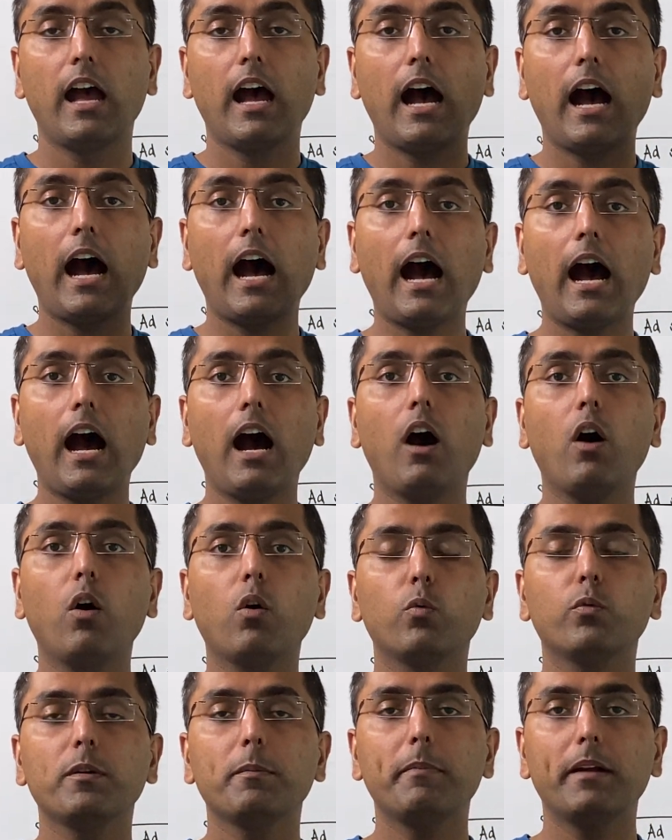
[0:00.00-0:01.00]

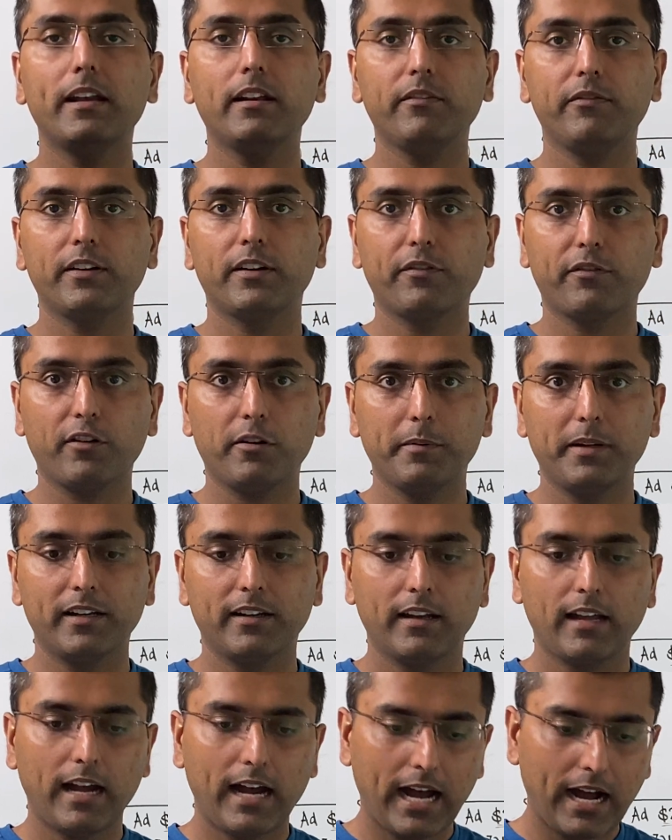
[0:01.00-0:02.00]
how we benefit from it.
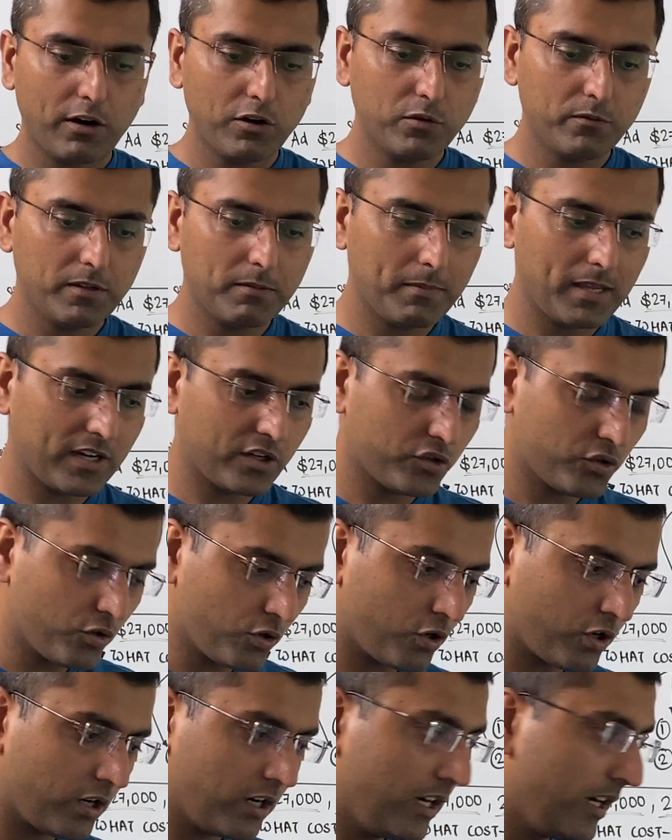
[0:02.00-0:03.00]
How do we make
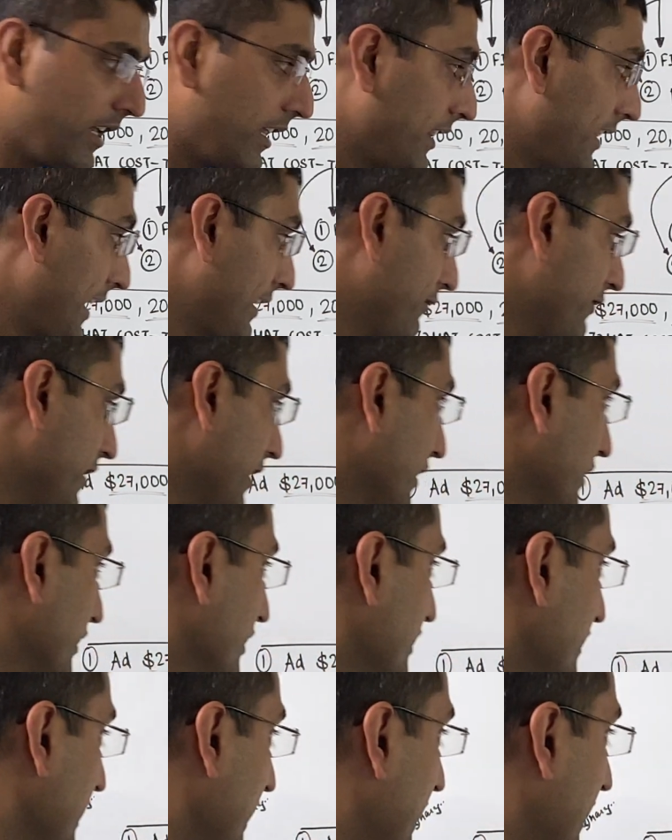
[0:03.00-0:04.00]
sure that we
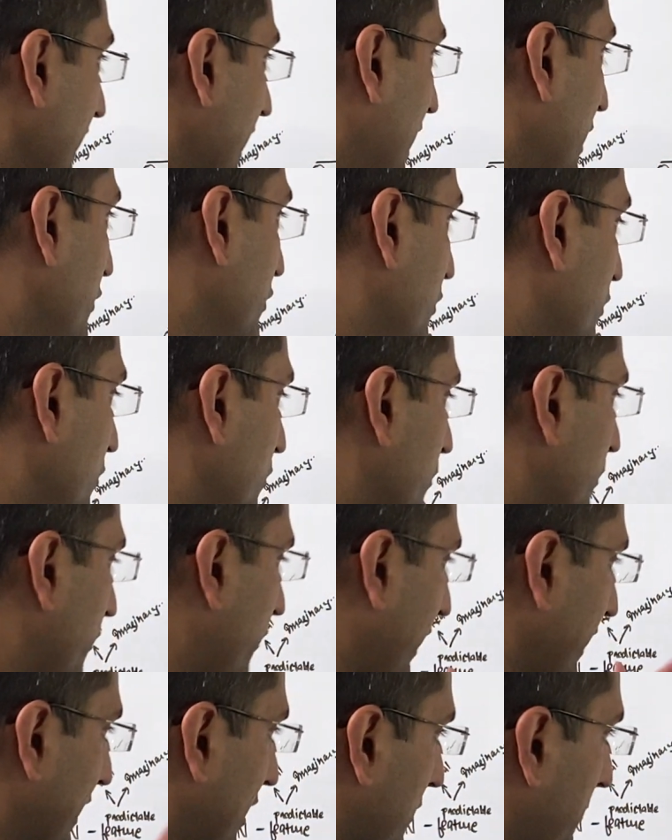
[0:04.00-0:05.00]
understand how to
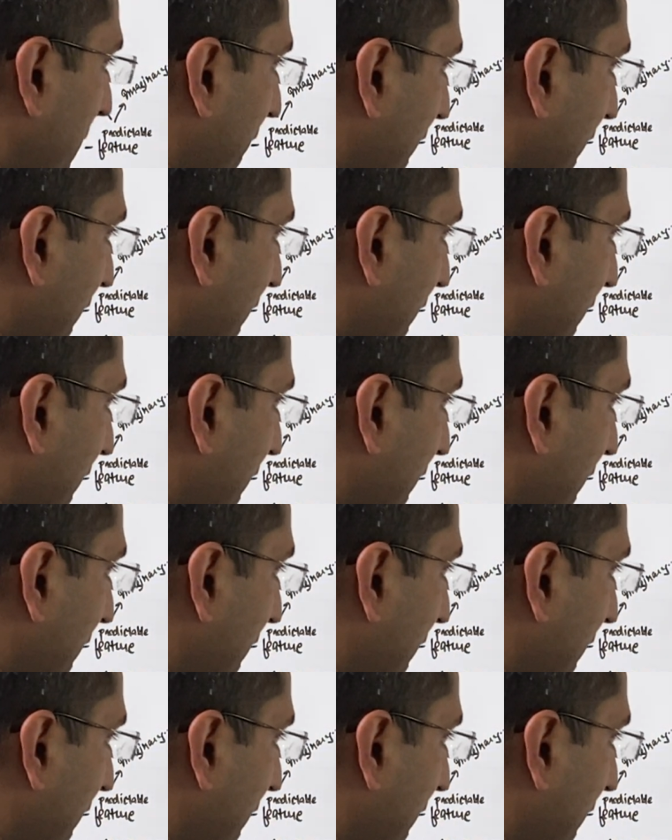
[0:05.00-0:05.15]
find out